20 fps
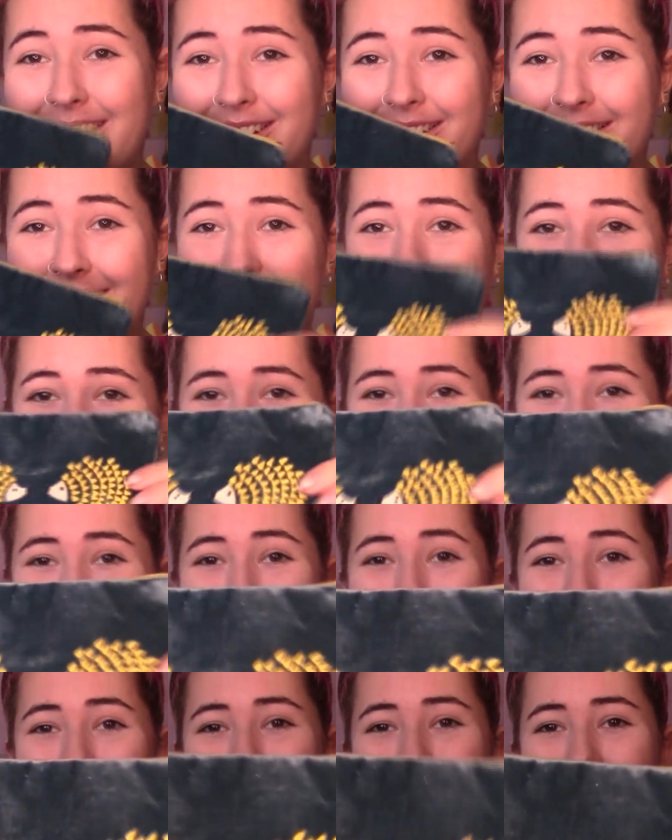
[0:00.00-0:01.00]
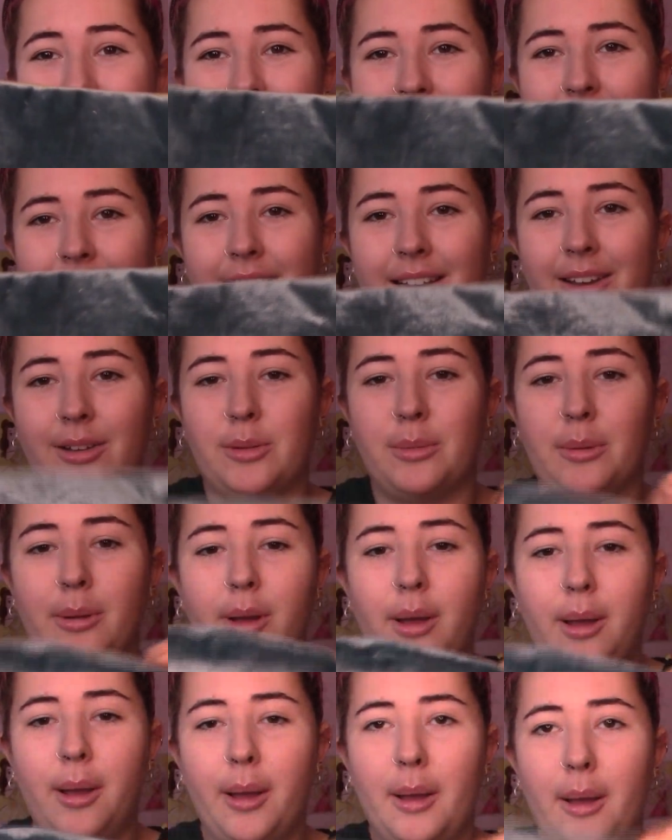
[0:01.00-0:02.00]
a little hedgehog's like little
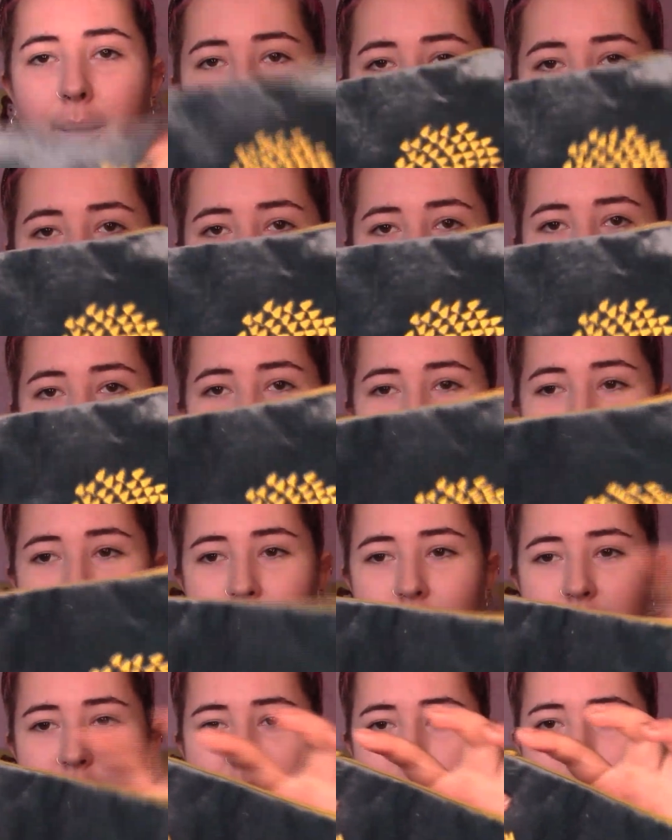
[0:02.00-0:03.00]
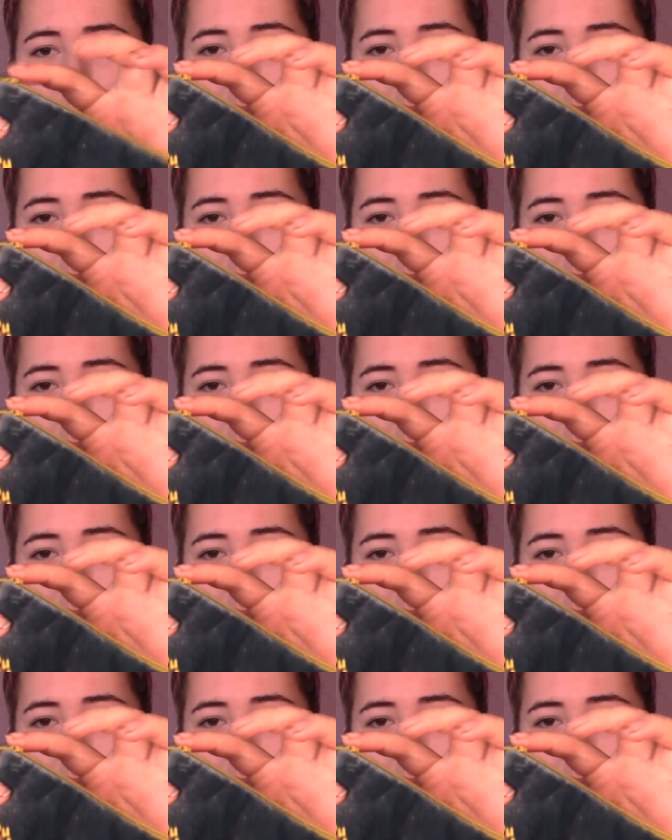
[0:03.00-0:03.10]
pouch